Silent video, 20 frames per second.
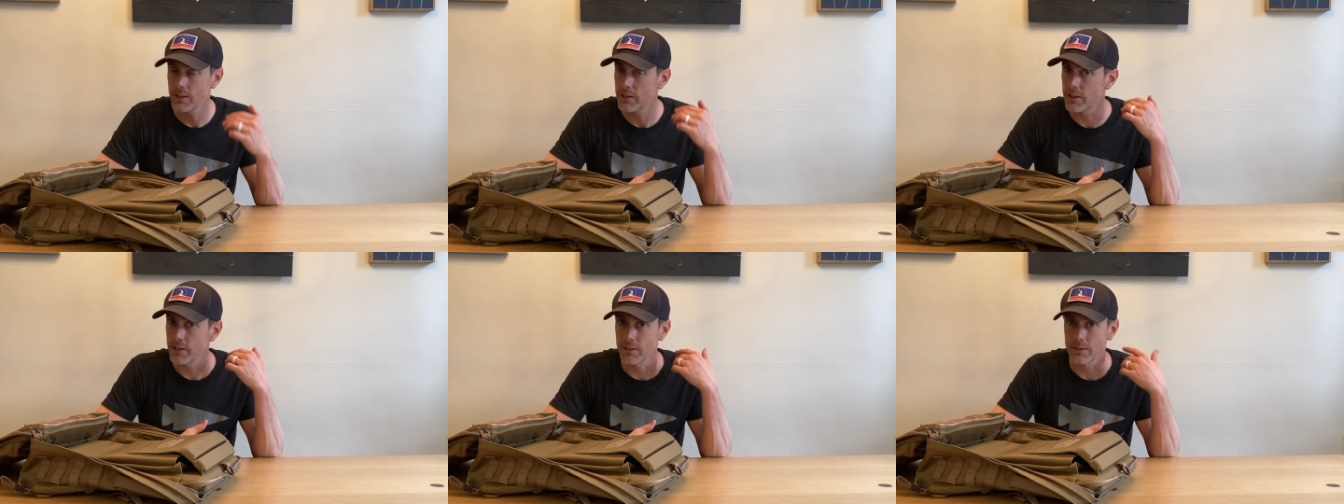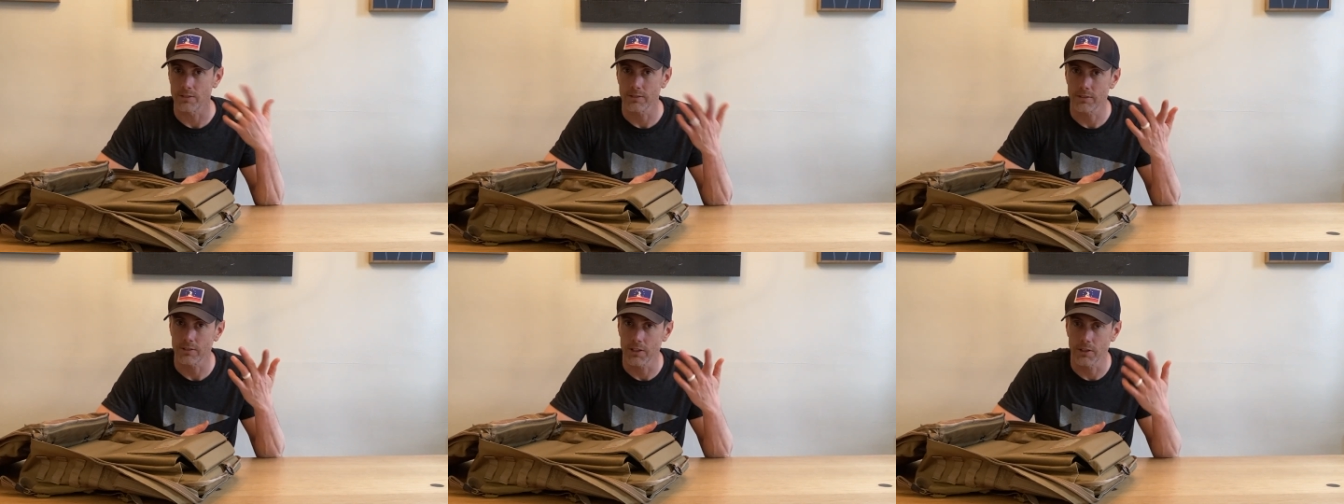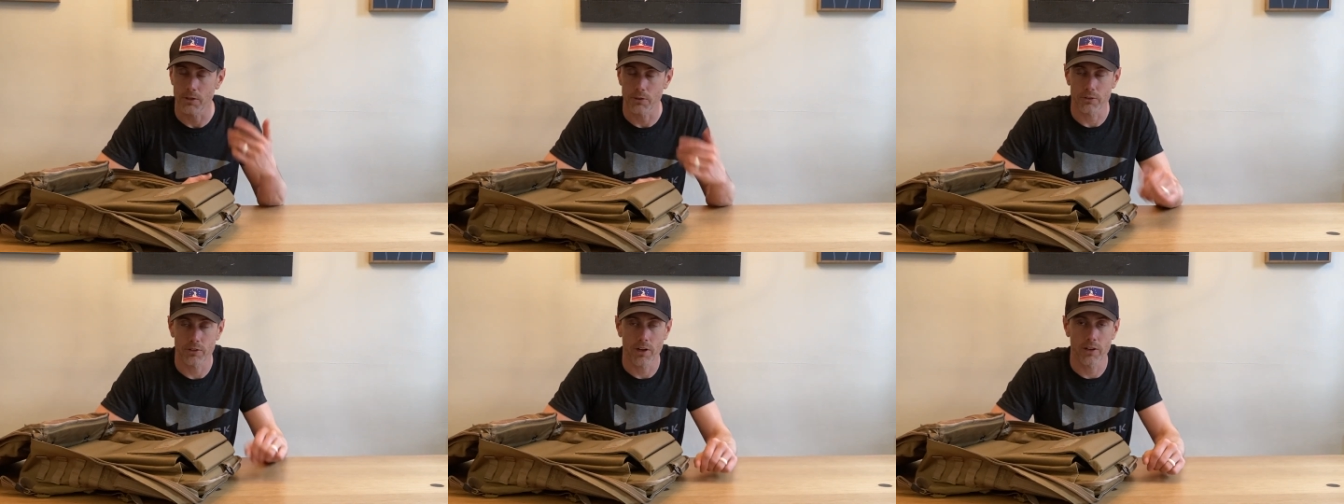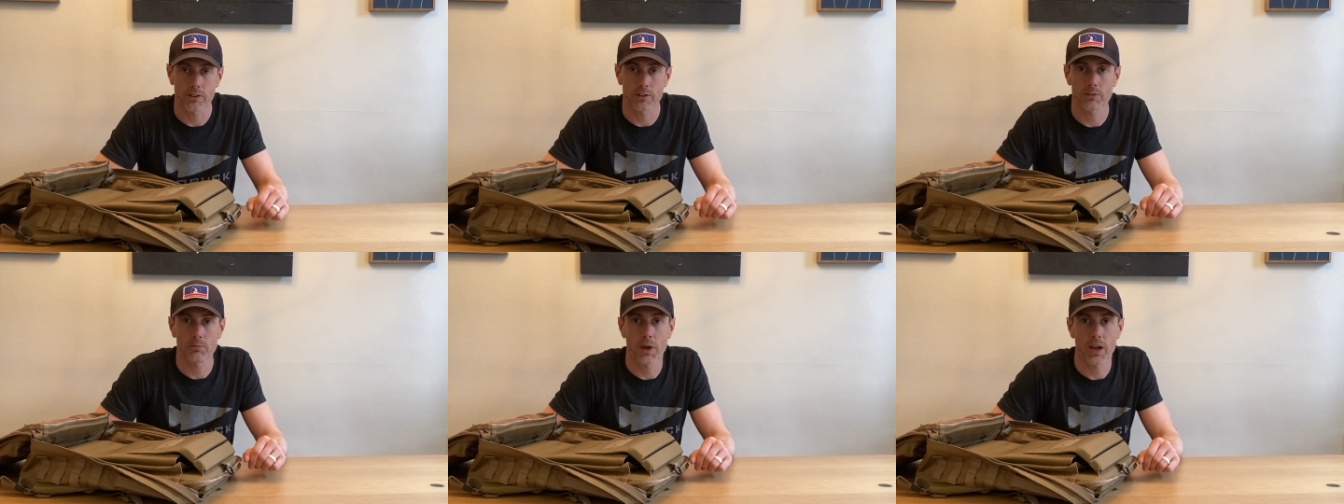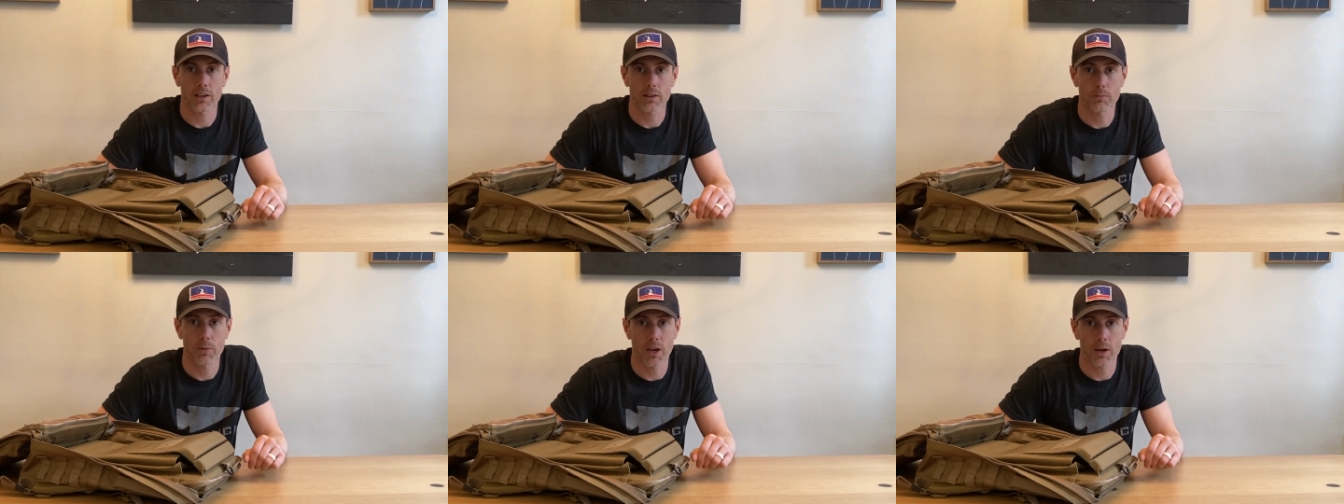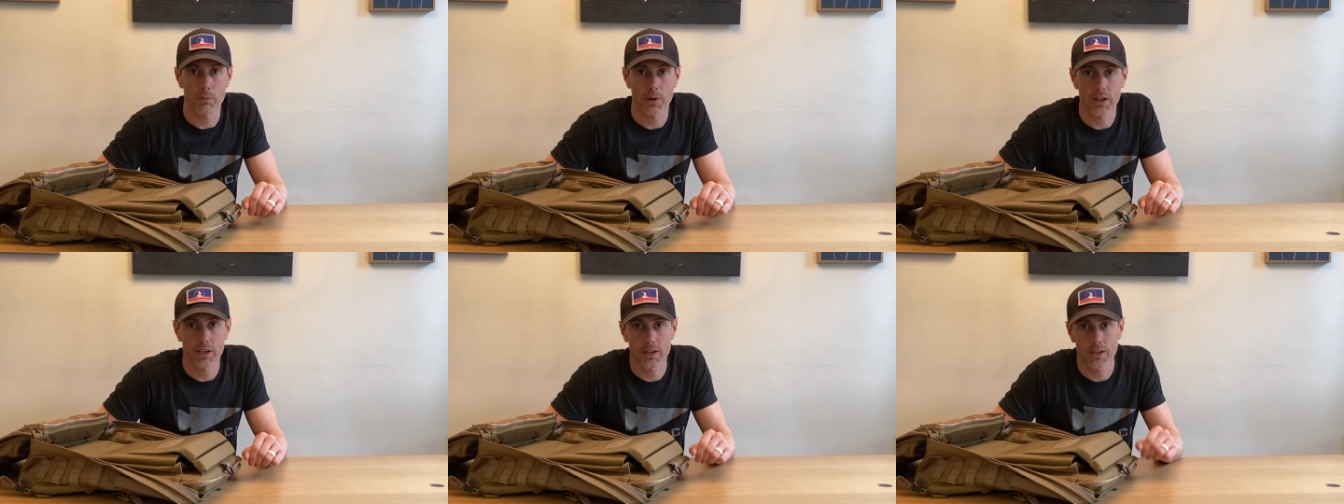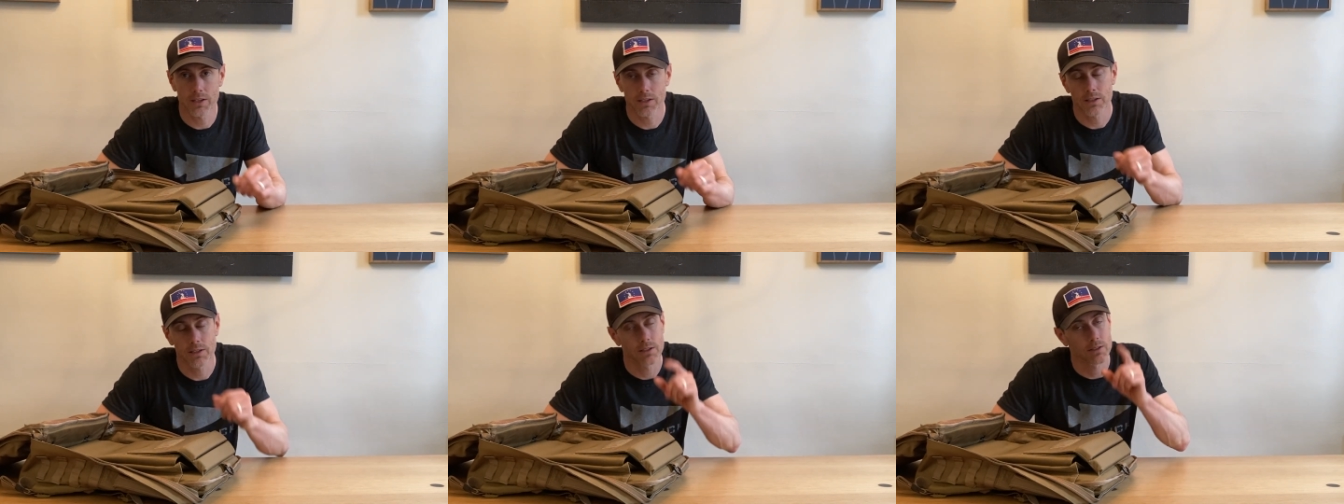and tried to smack the back of my
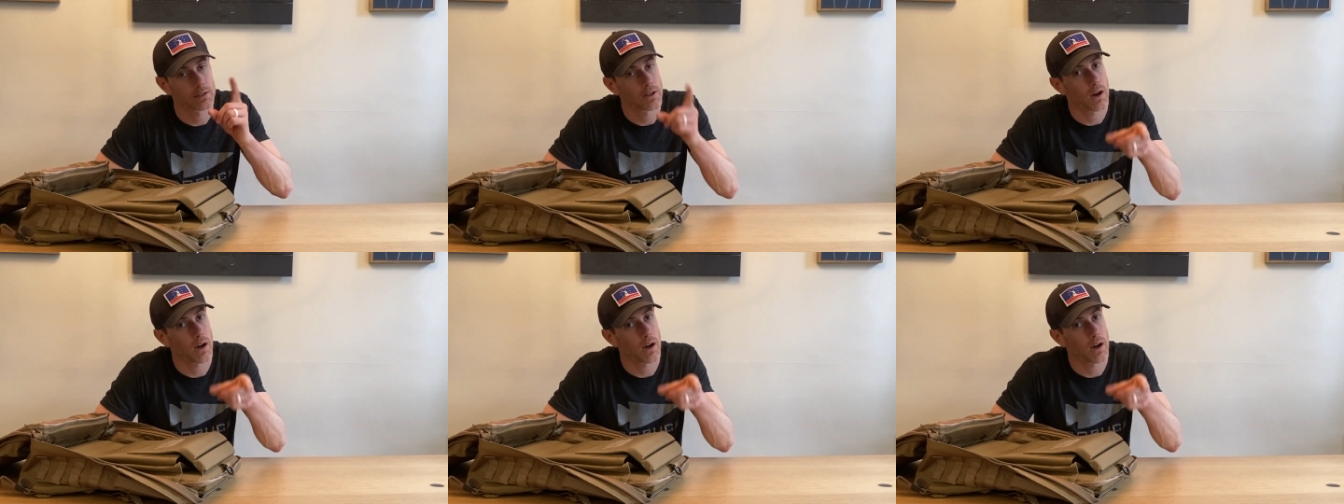head.